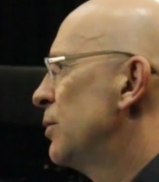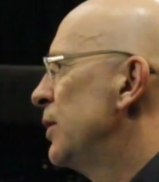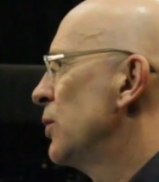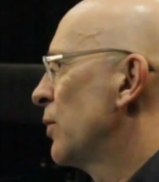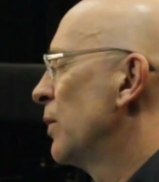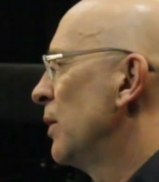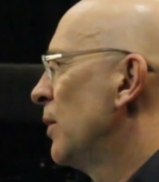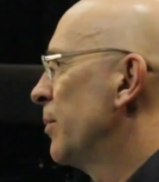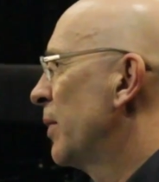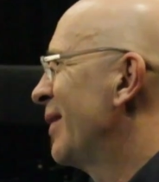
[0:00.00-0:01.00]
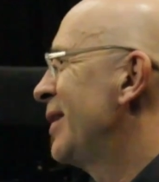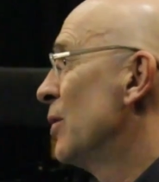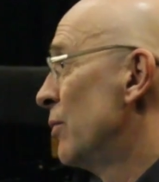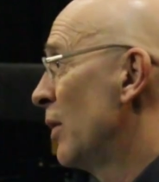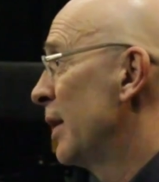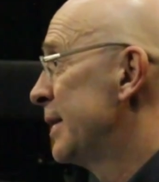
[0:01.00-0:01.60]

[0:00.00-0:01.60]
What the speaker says: that's been quite exhausting,